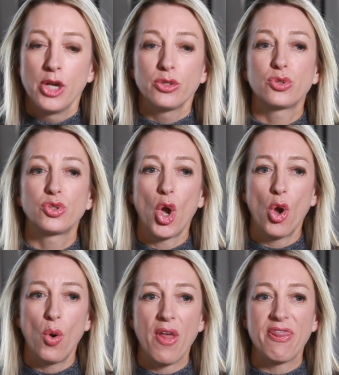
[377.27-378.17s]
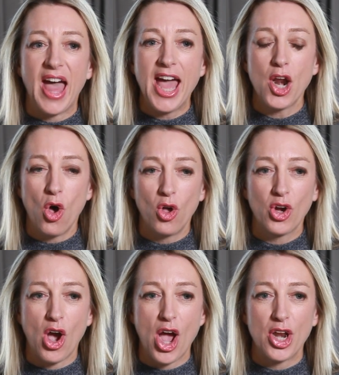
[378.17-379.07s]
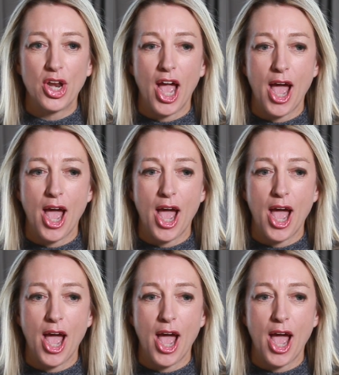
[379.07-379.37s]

So that all got